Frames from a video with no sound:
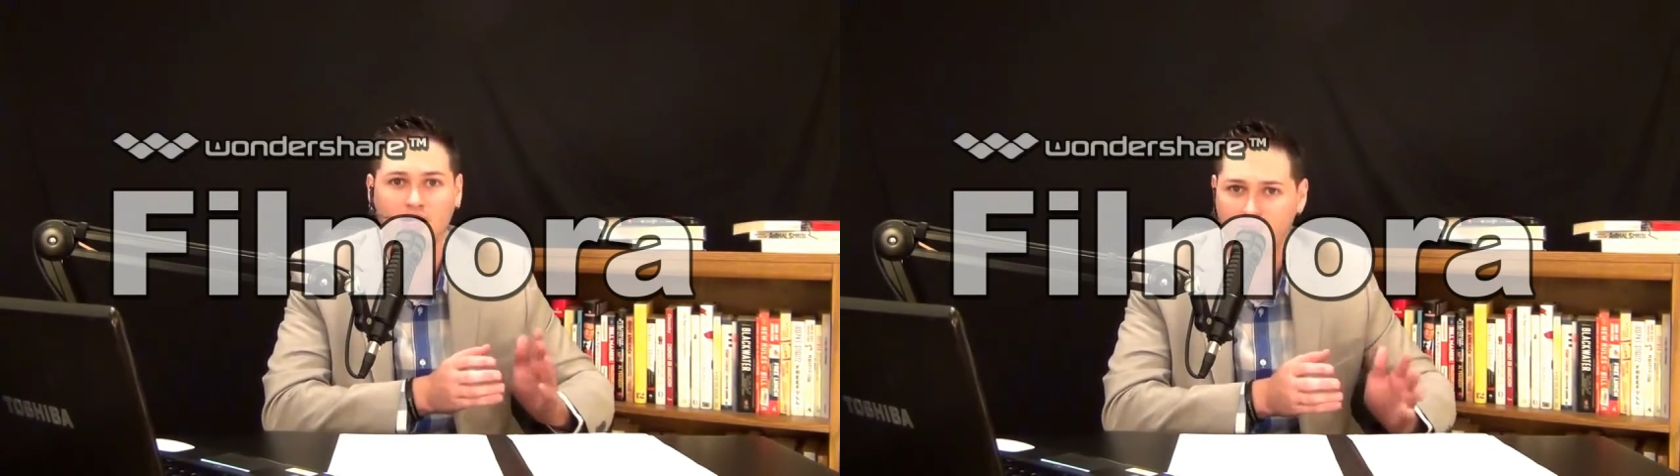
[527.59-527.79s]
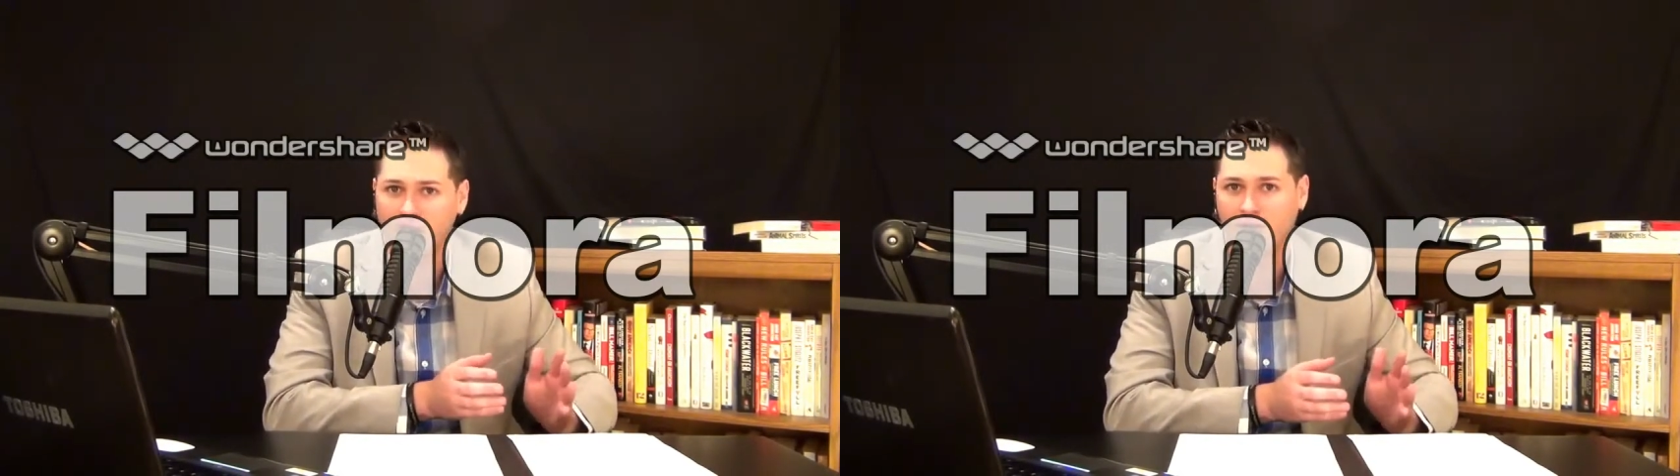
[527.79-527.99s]

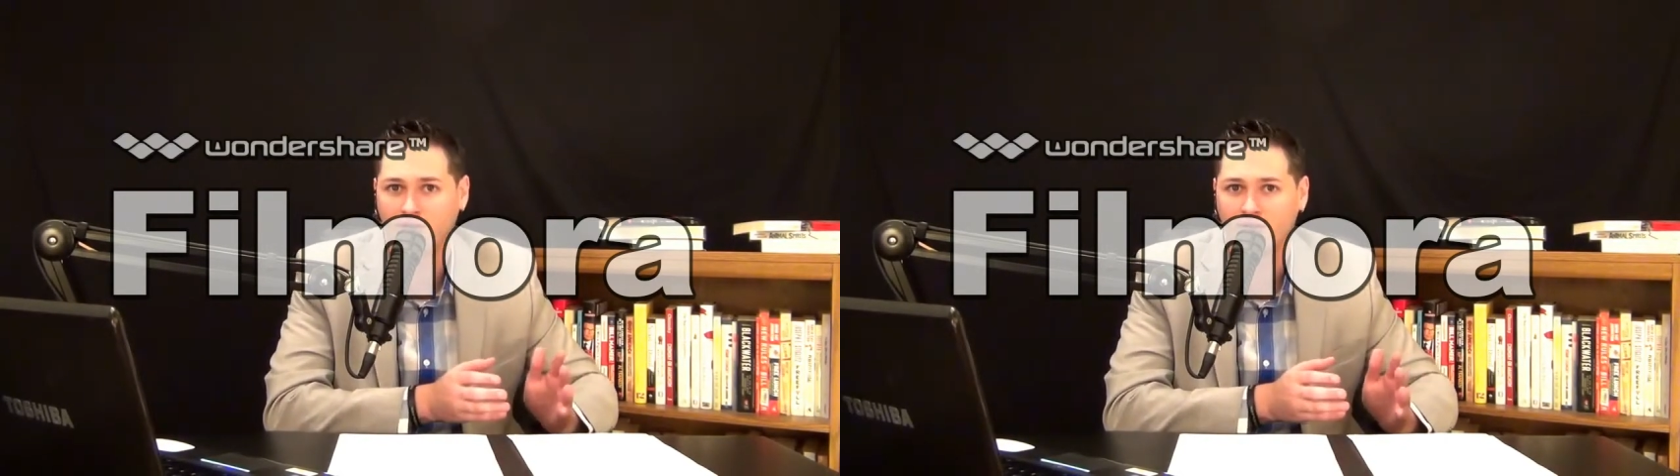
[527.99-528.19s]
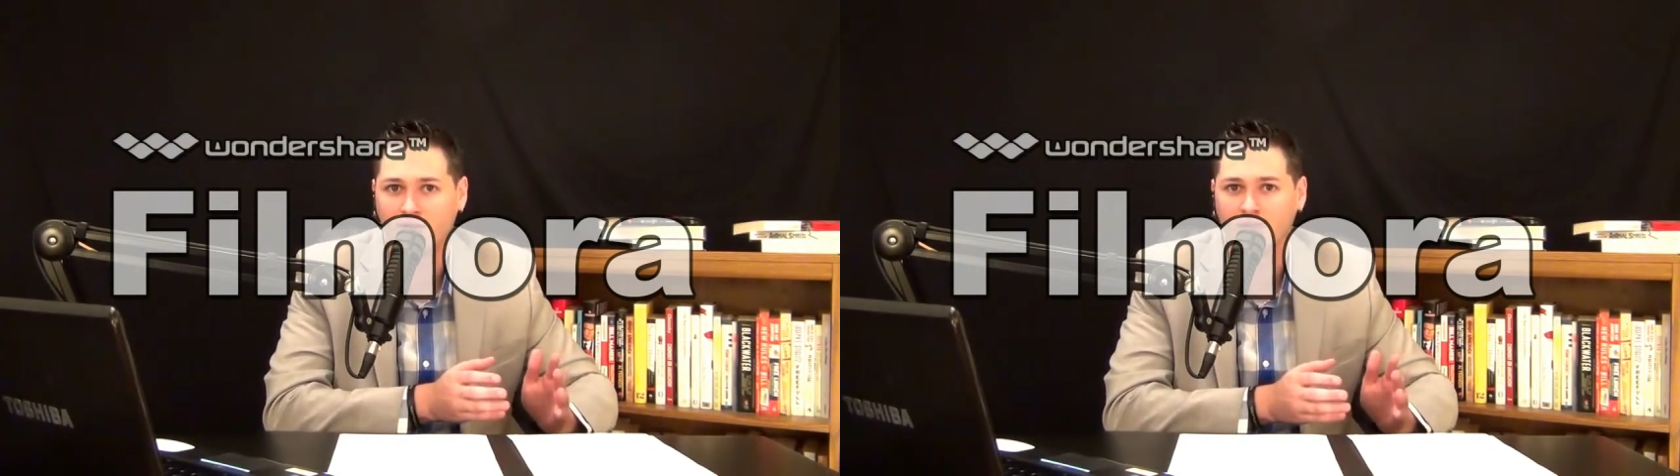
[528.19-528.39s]

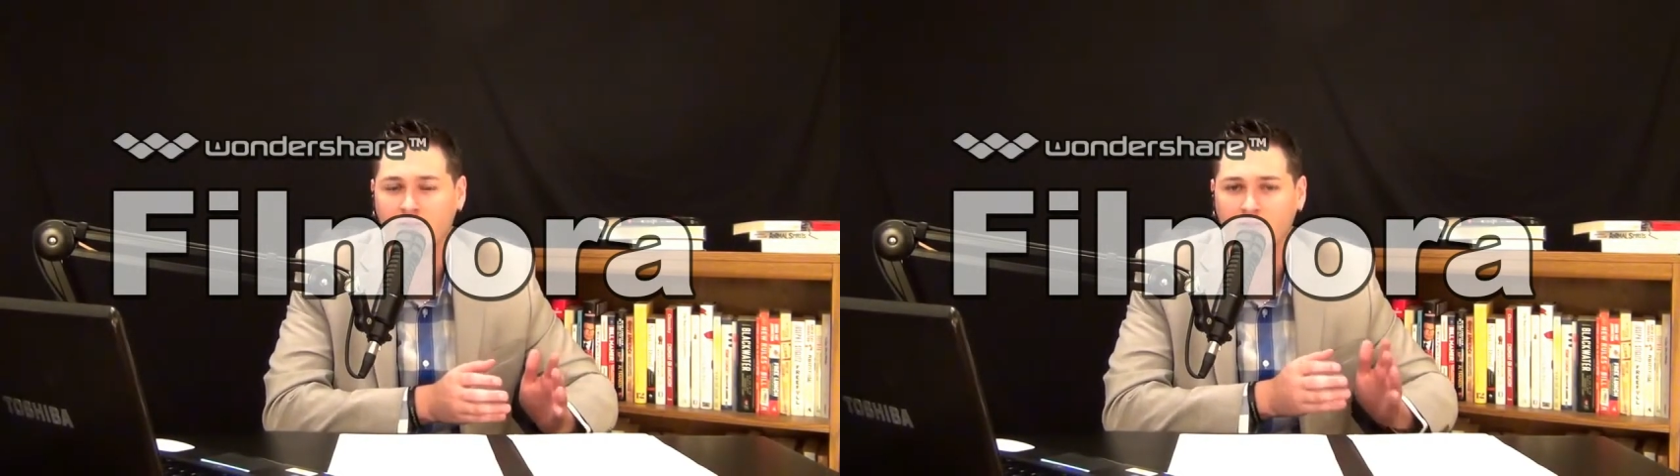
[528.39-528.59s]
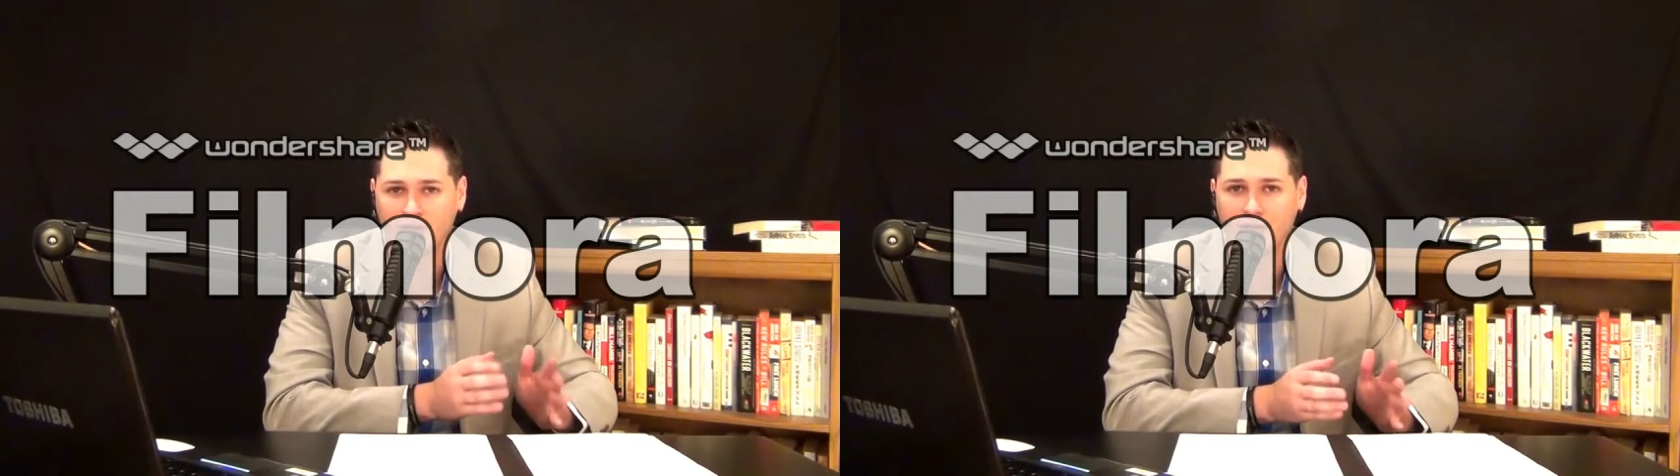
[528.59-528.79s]
model,
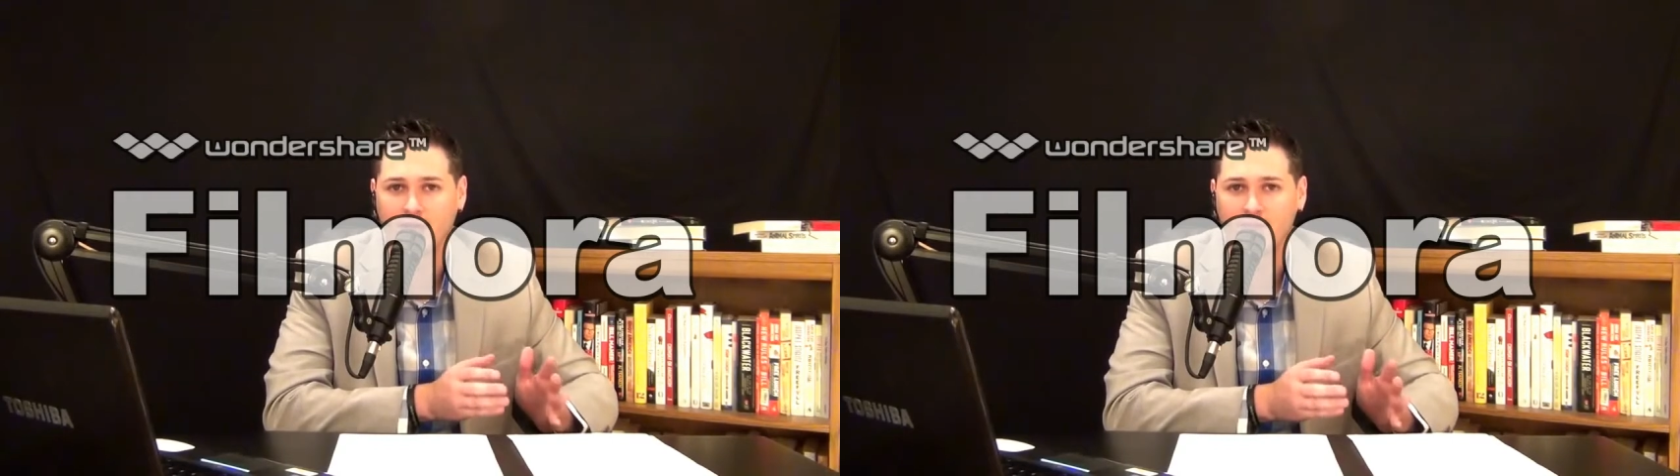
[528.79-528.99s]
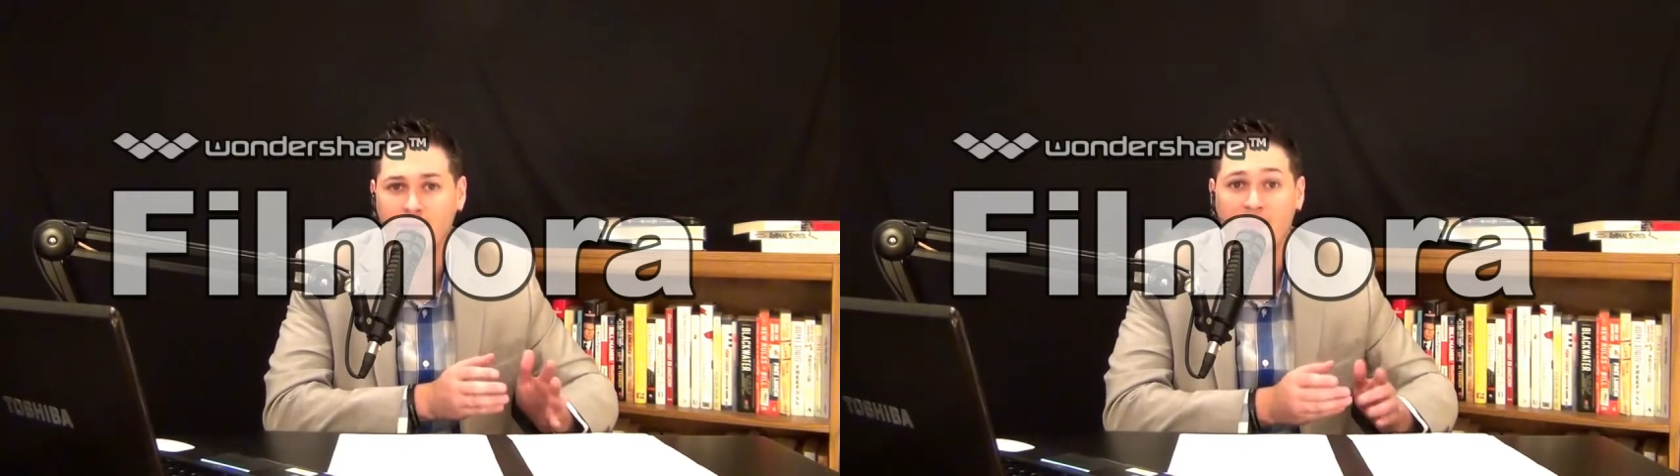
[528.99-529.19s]
okay?